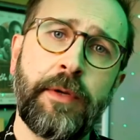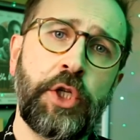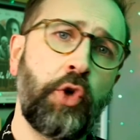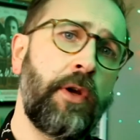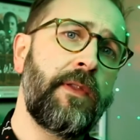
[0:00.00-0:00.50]

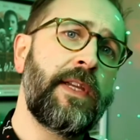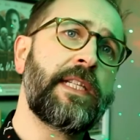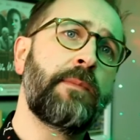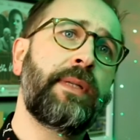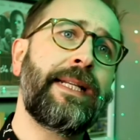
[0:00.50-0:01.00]
enjoyed
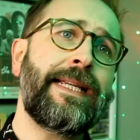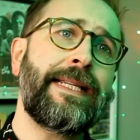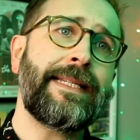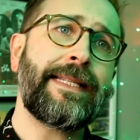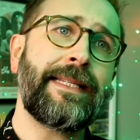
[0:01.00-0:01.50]
this,
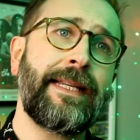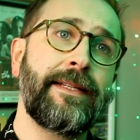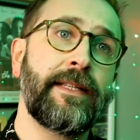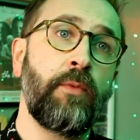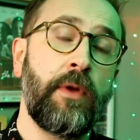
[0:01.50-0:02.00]
please,
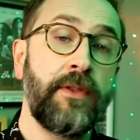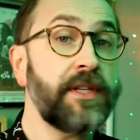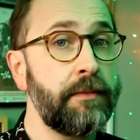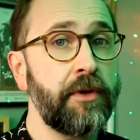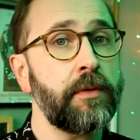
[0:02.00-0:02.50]
it's the one that's
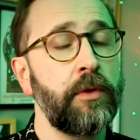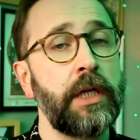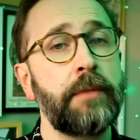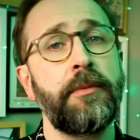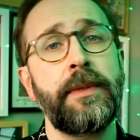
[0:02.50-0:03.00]
the most
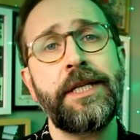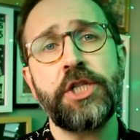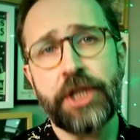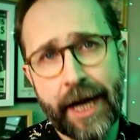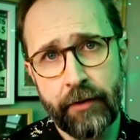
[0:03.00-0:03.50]
work, but please
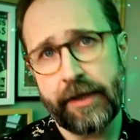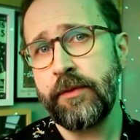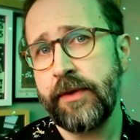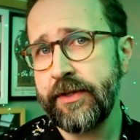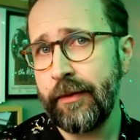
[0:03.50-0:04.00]
share it
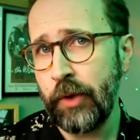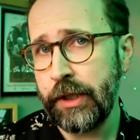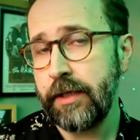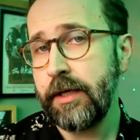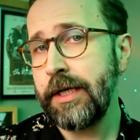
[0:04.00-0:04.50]
with
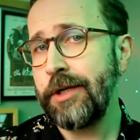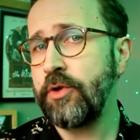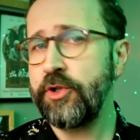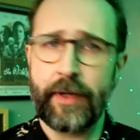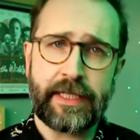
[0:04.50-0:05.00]
someone. You
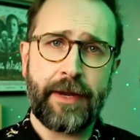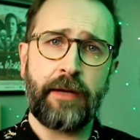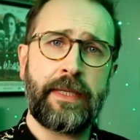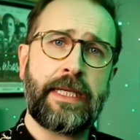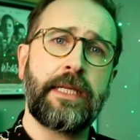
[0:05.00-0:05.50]
could tweet about
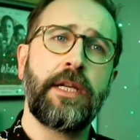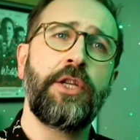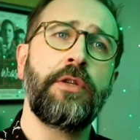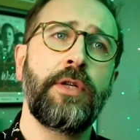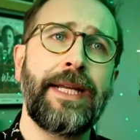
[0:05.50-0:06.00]
me,
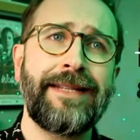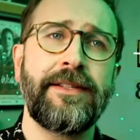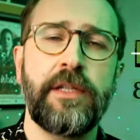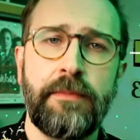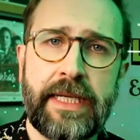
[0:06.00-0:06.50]
you could
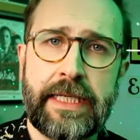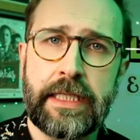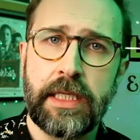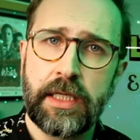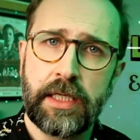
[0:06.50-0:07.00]
Insta
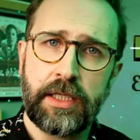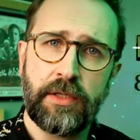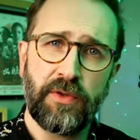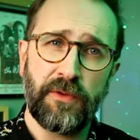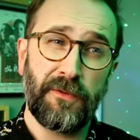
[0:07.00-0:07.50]
me,
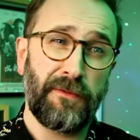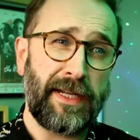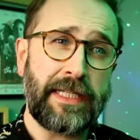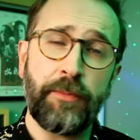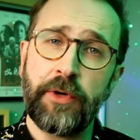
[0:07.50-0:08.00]
you could
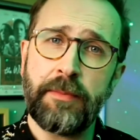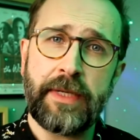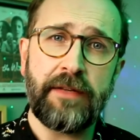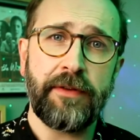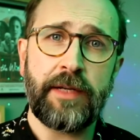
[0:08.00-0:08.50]
Facebook
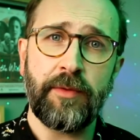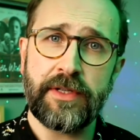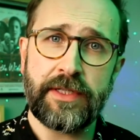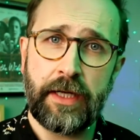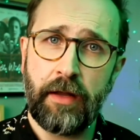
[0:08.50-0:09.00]
me if anyone's
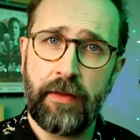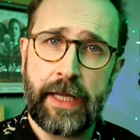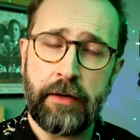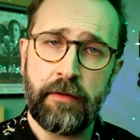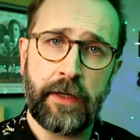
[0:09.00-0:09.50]
still on
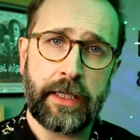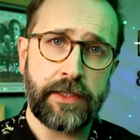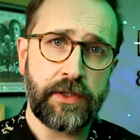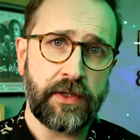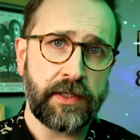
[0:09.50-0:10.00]
there. I feel like
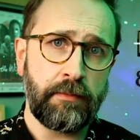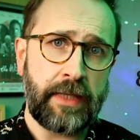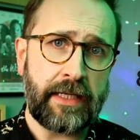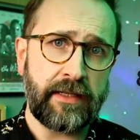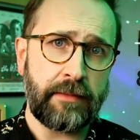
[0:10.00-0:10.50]
it's just
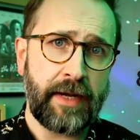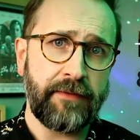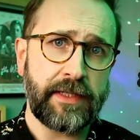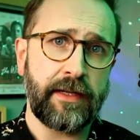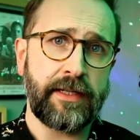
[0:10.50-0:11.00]
me and some
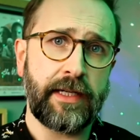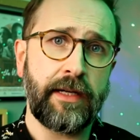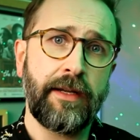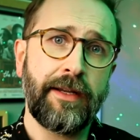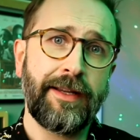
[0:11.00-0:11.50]
advertising.
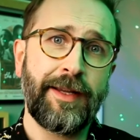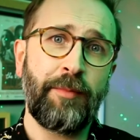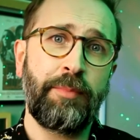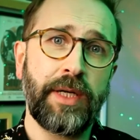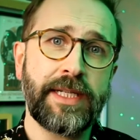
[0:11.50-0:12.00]

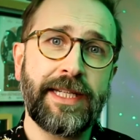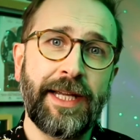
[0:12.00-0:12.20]
But